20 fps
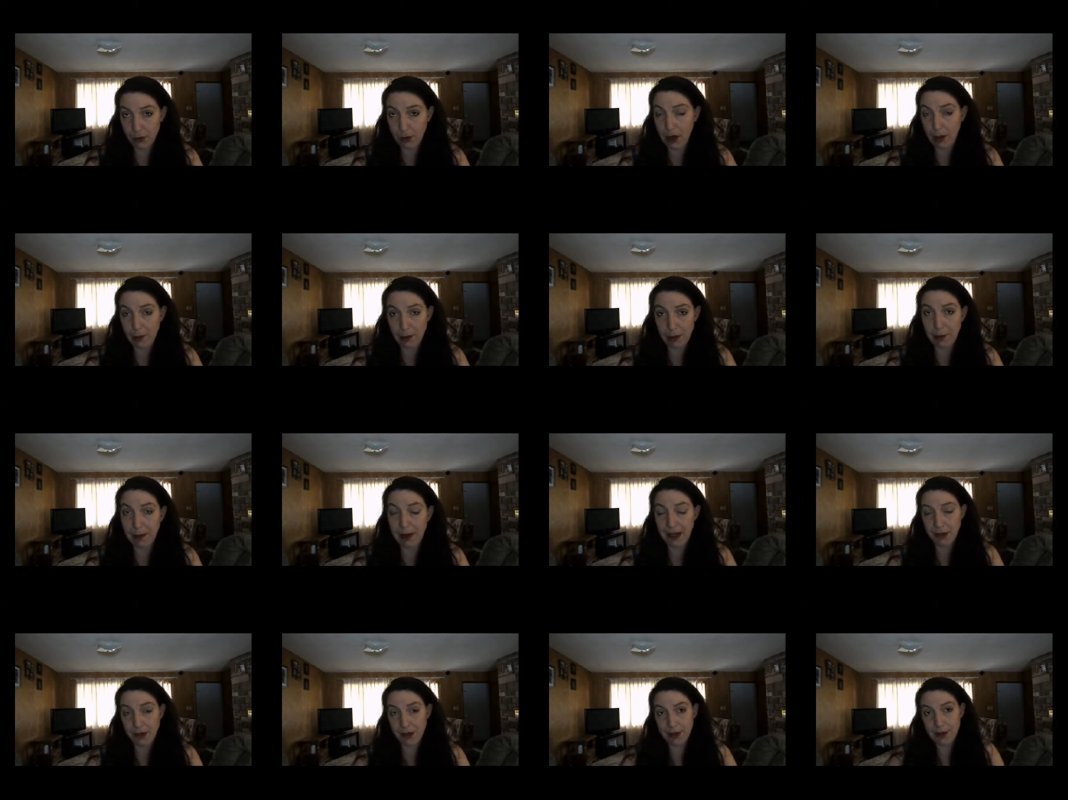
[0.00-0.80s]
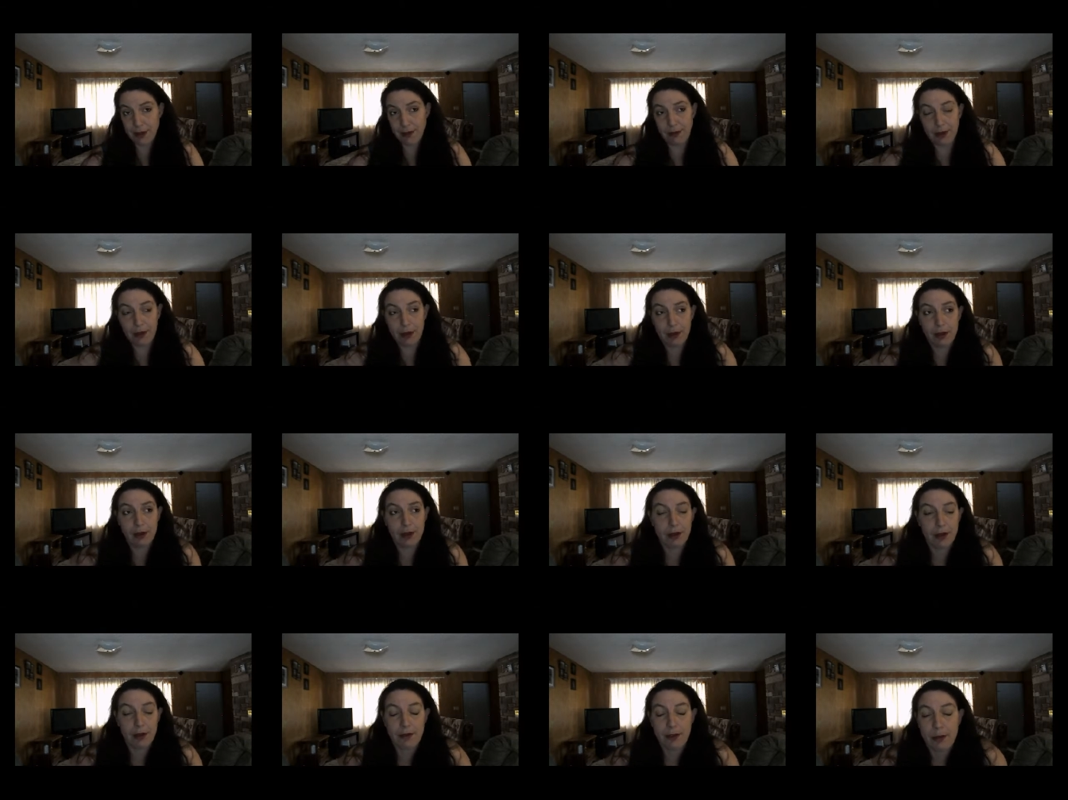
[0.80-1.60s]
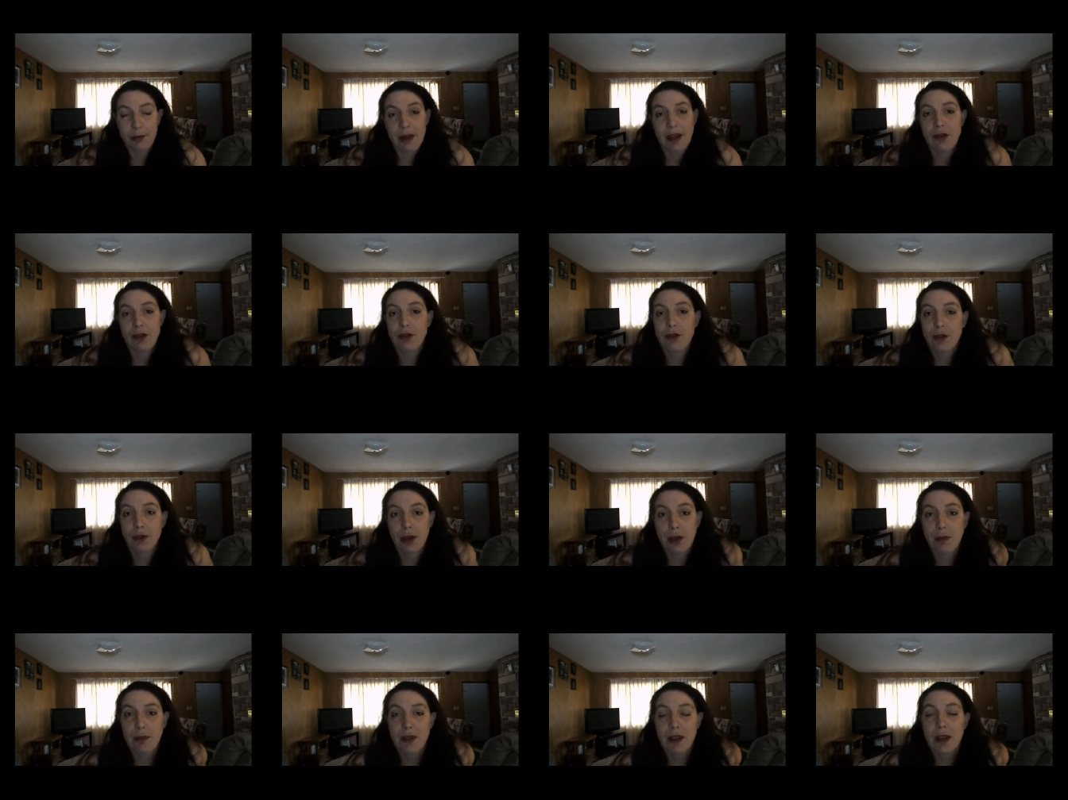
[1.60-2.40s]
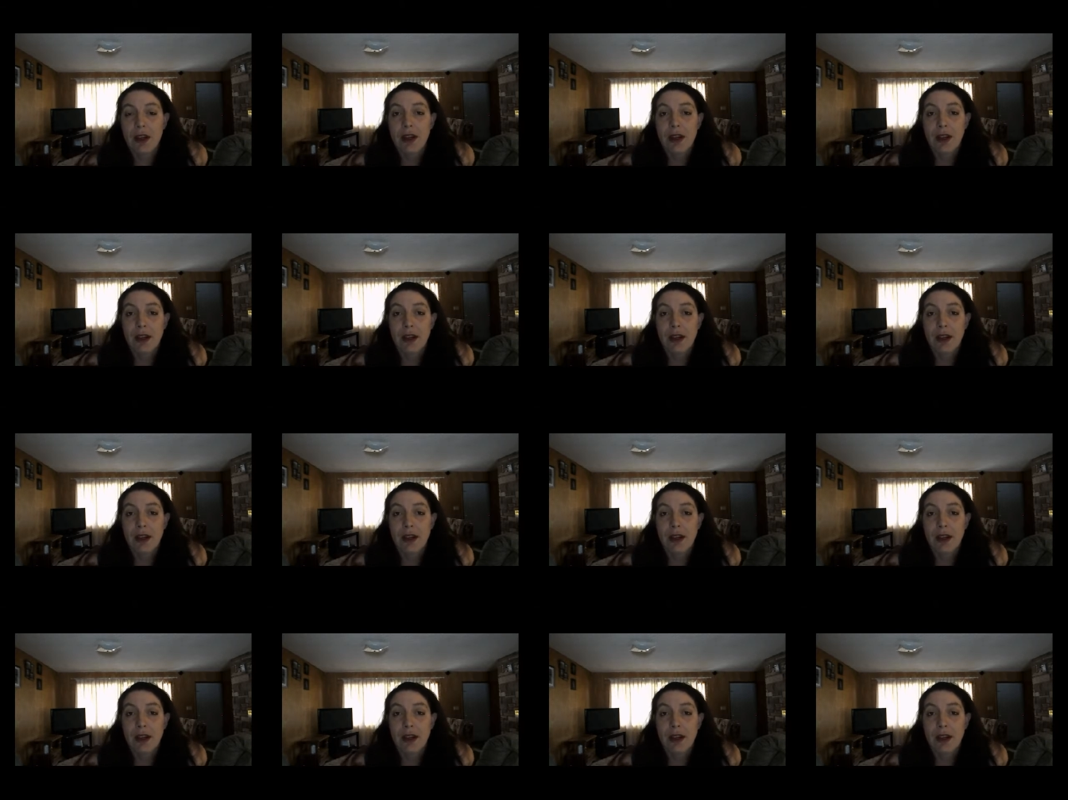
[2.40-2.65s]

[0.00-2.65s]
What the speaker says: couple of pages of your manuscript.